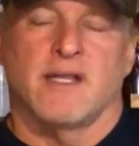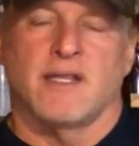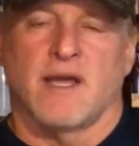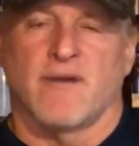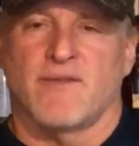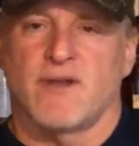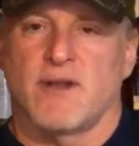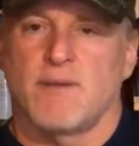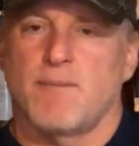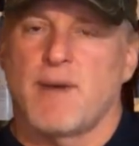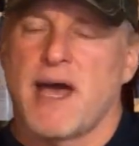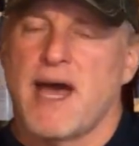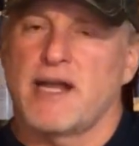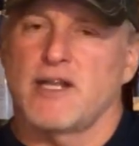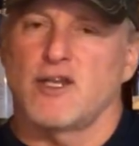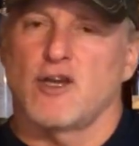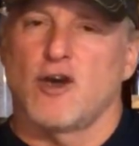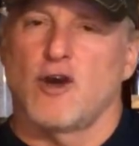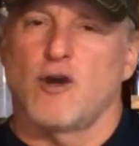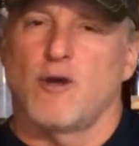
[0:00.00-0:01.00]
Now
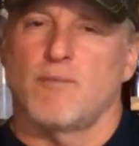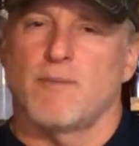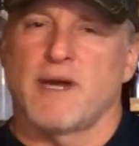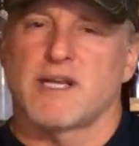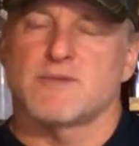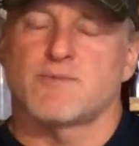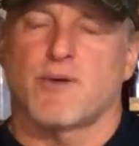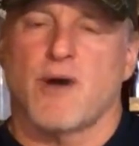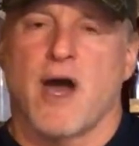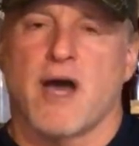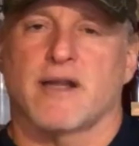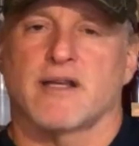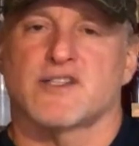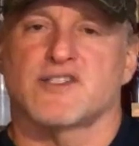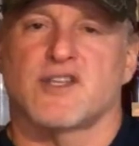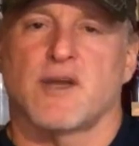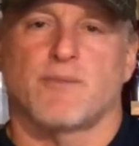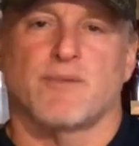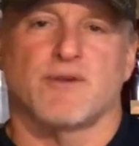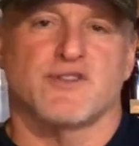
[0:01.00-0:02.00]
VinPatio makes
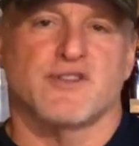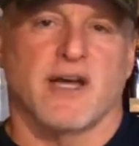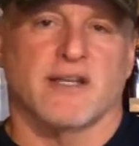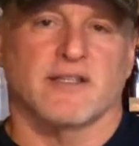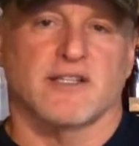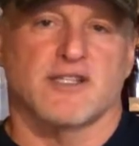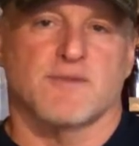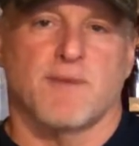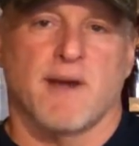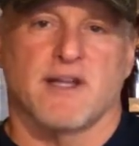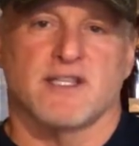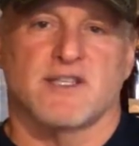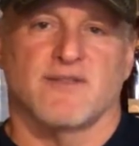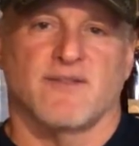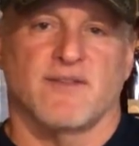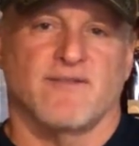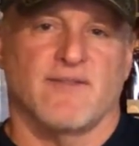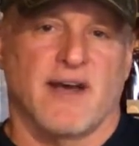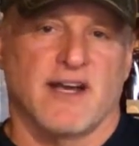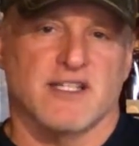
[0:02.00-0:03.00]
products that protect
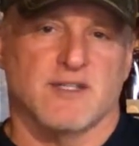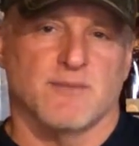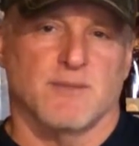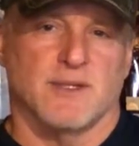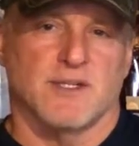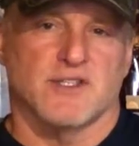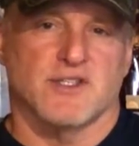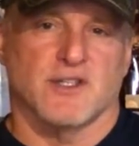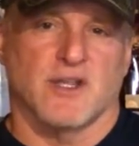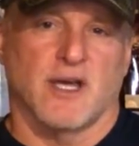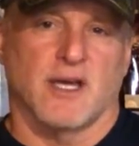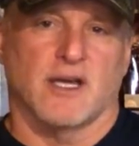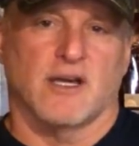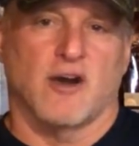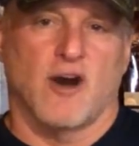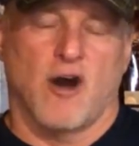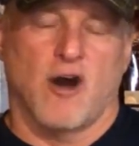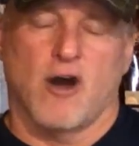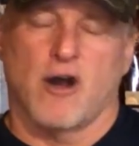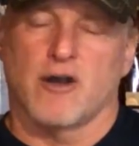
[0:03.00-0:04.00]
expensive investments like
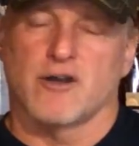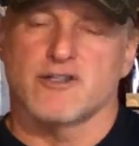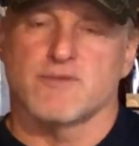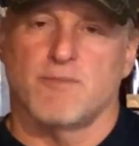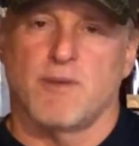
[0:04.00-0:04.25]
cars,